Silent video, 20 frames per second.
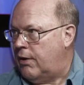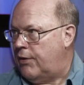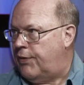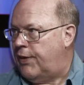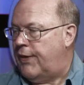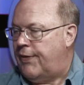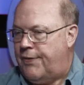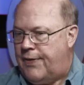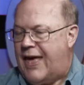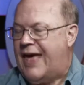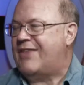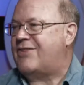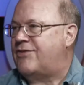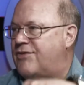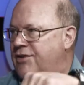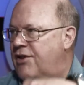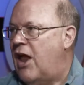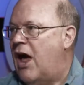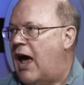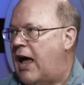then
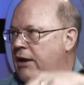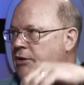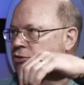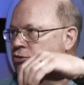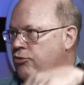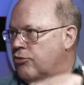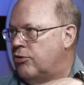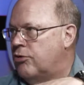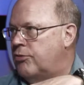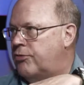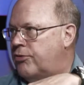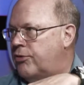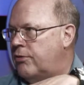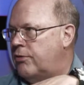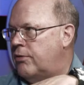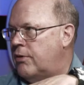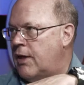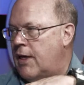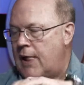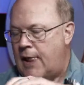that's not truth.
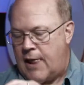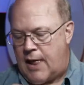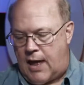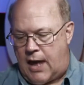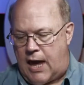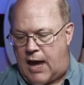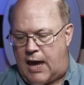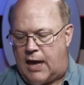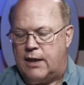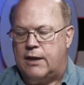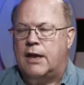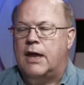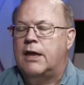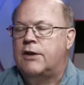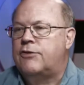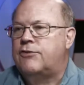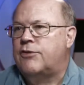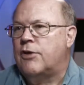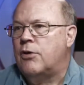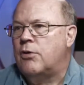Right. And
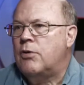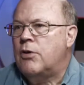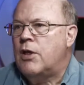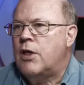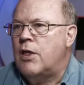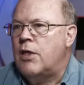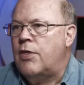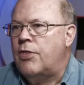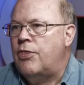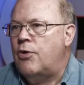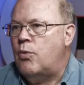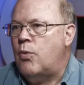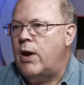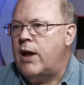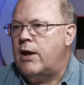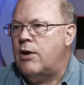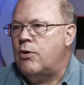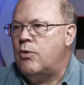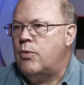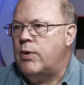and so the
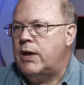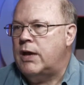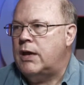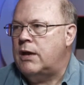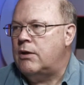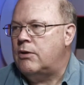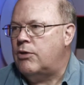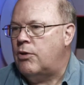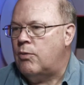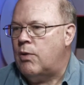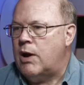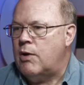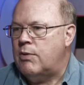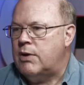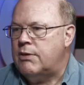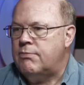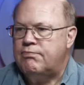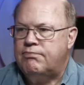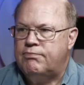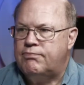way we the way
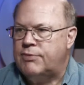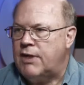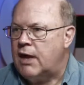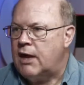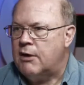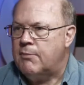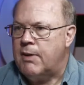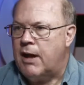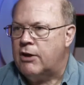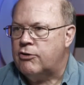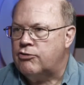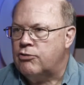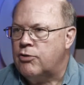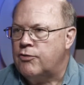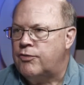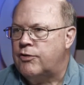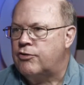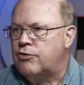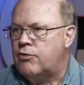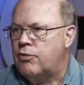we think about
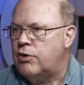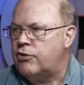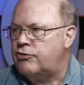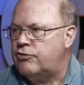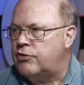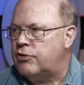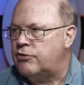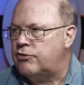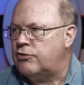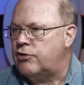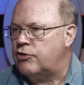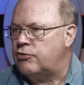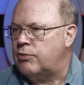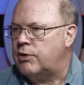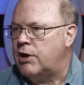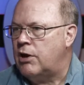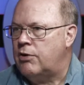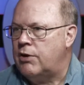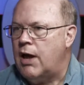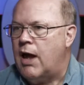truth as Christians is
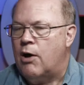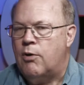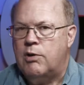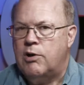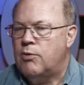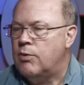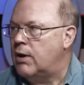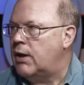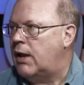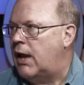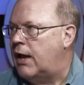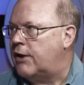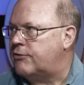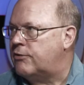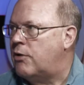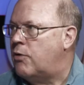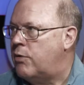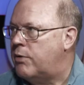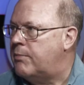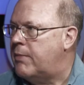we go, yeah, we realize
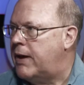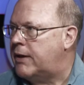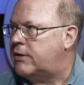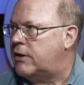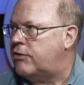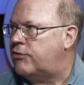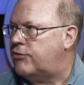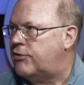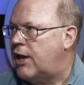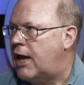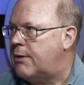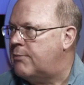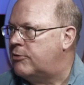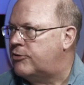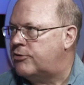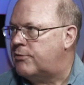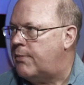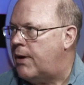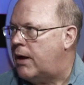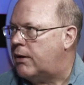that when we make these
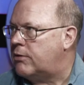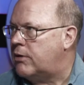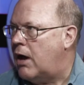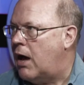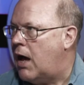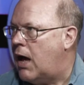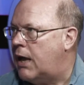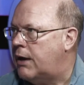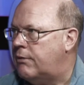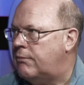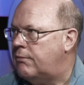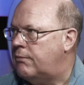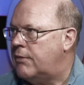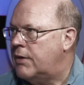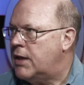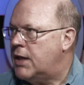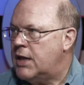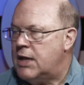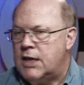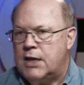statements about God,
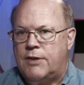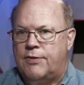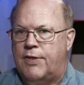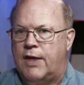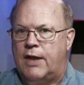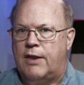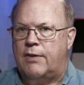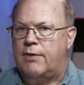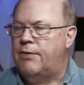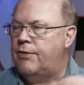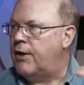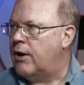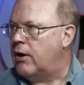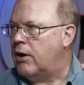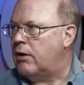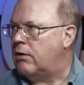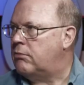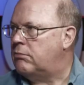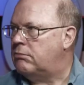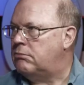that
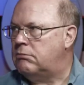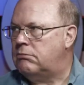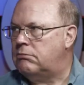they're